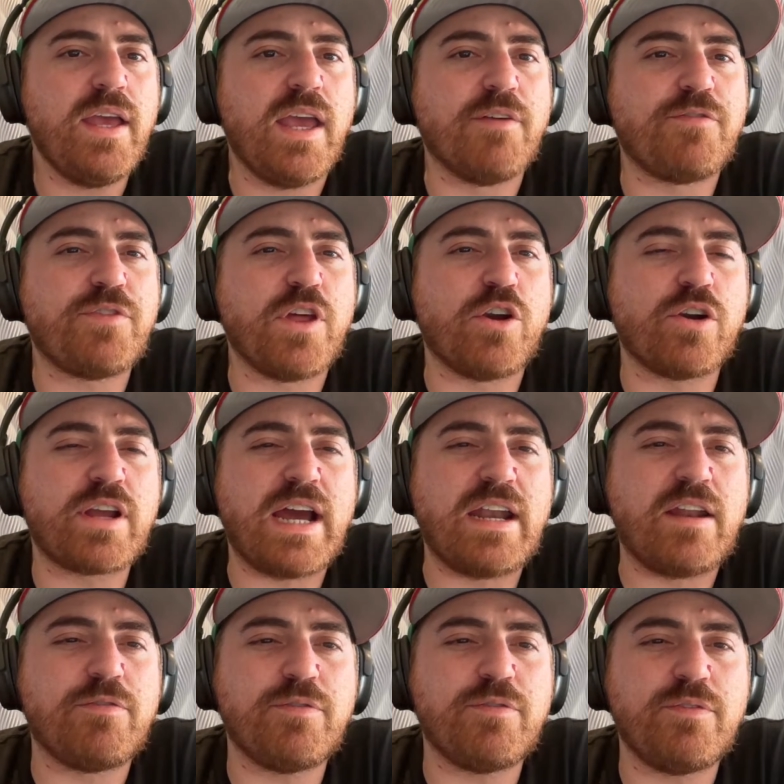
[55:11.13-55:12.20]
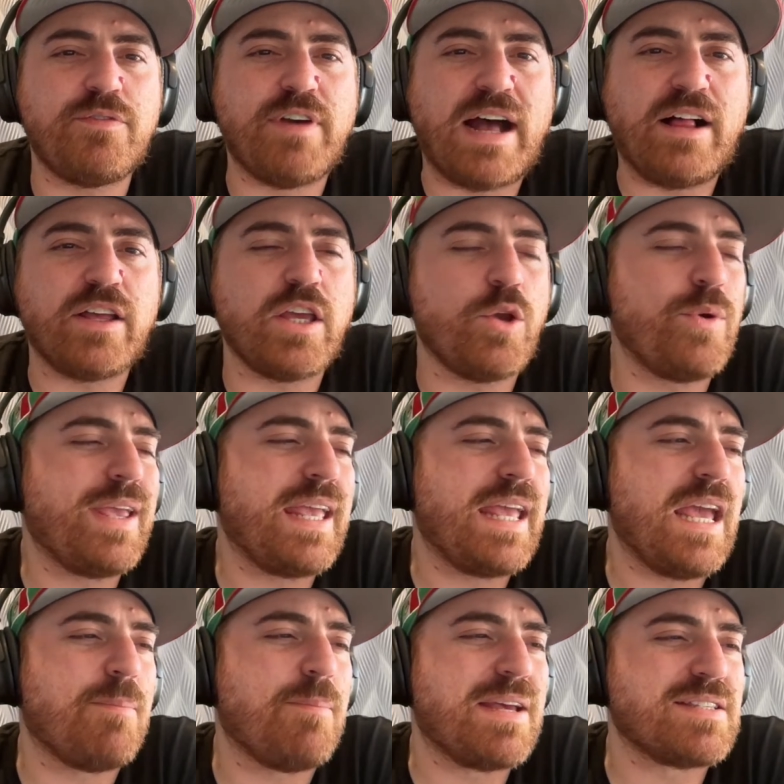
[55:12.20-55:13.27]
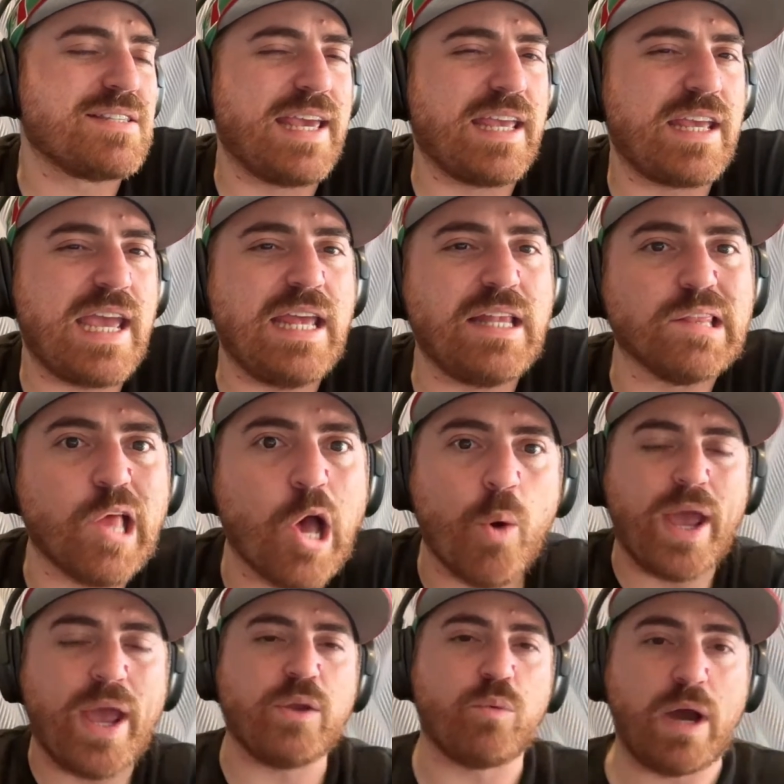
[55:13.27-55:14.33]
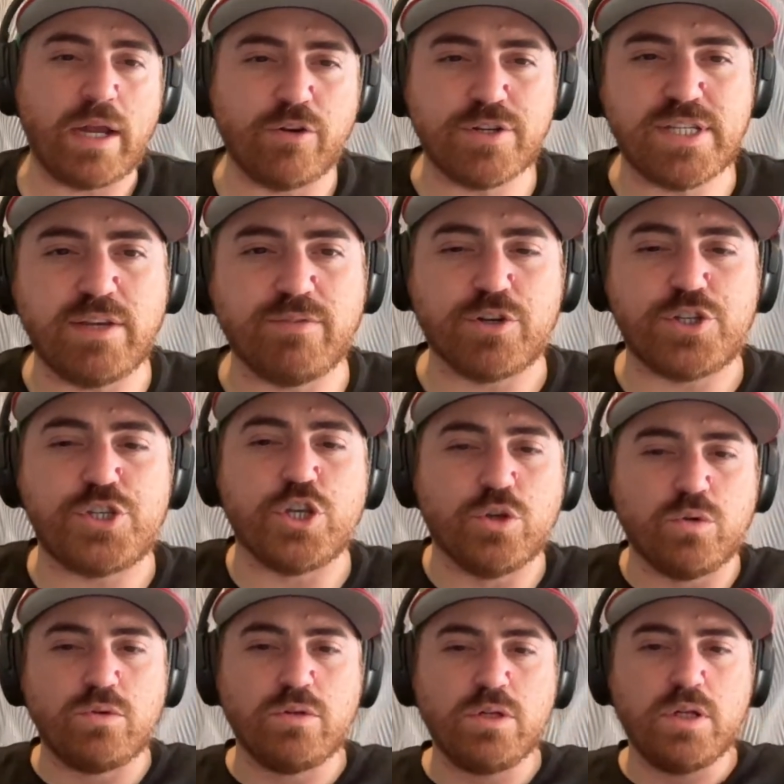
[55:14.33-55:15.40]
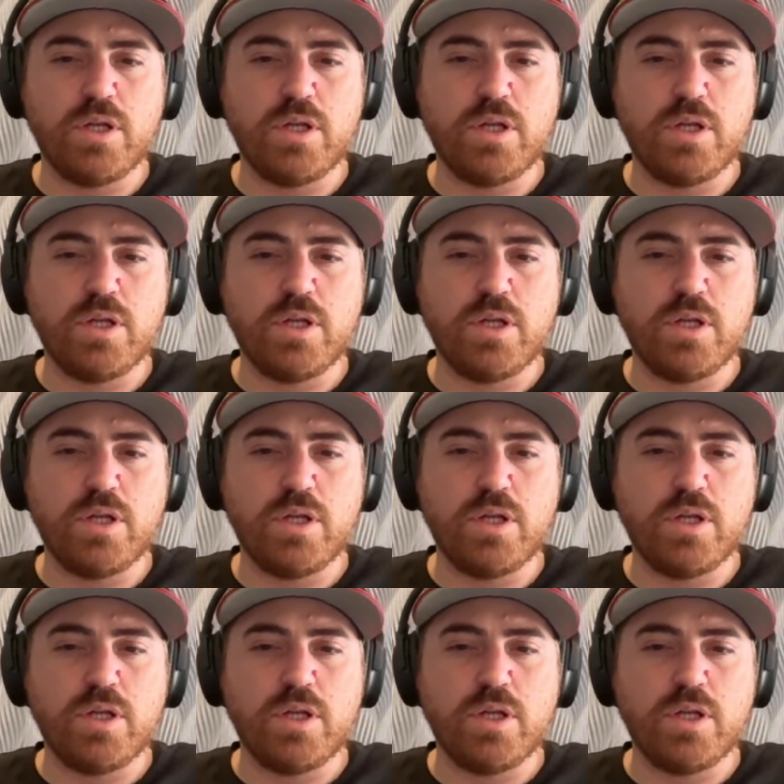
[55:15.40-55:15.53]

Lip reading: If they're kind of valuing him as like a low end wide receiver 2,